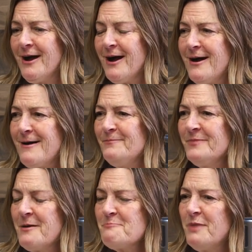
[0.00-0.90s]

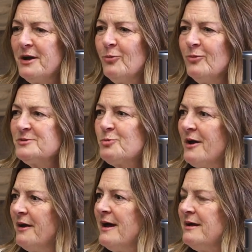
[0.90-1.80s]
but it was
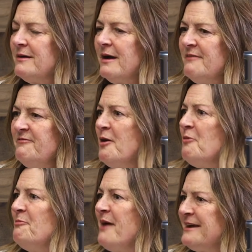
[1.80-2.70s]
what I
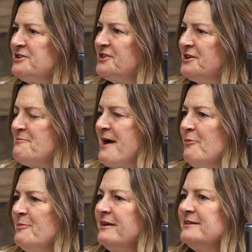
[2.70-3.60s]
felt passionate
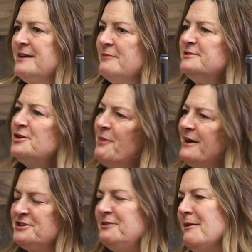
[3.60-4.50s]
about because I was so
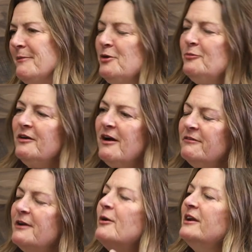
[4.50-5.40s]
passionate about my own
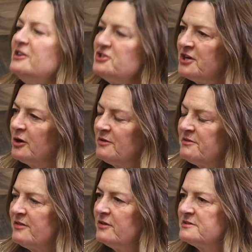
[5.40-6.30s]
recovery, I wanted to share it with
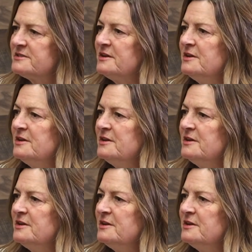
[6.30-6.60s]
others.